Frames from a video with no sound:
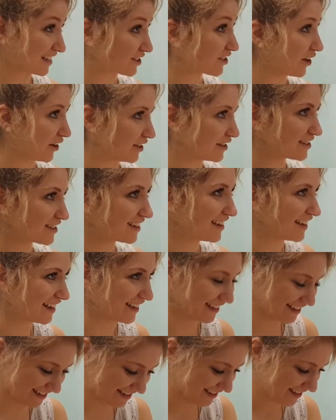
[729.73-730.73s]
That's good.
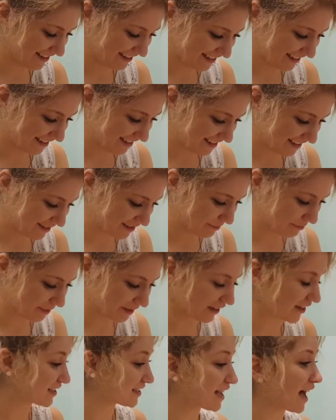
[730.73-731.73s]
Yes, didn't give up.
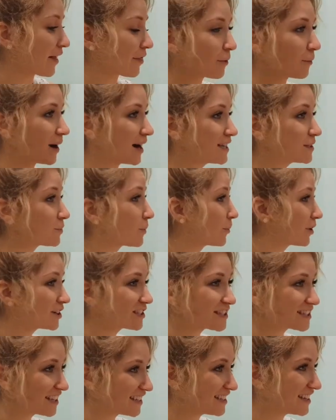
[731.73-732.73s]
Because otherwise we
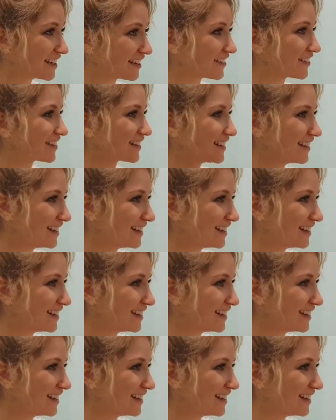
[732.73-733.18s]
wouldn't sit here.